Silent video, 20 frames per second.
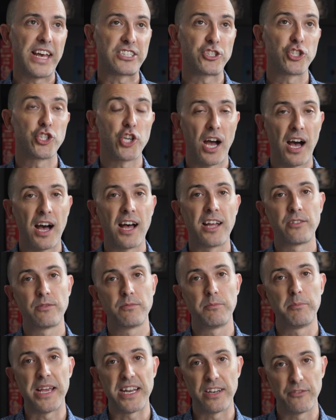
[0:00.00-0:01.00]
John
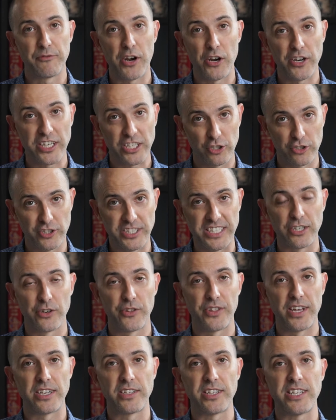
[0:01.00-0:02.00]
made it very clear
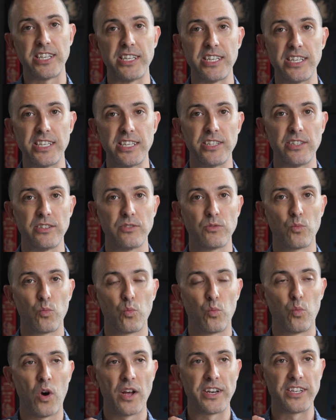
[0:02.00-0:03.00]
that he
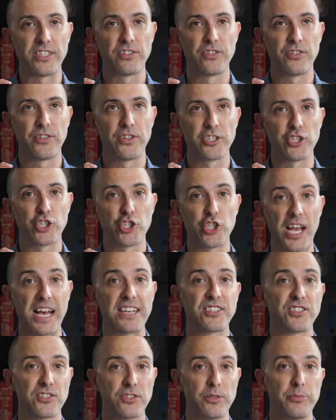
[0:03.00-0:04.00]
wanted the
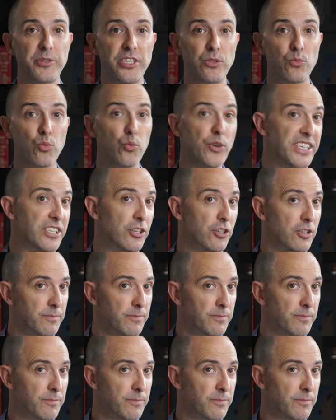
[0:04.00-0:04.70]
chess to be real,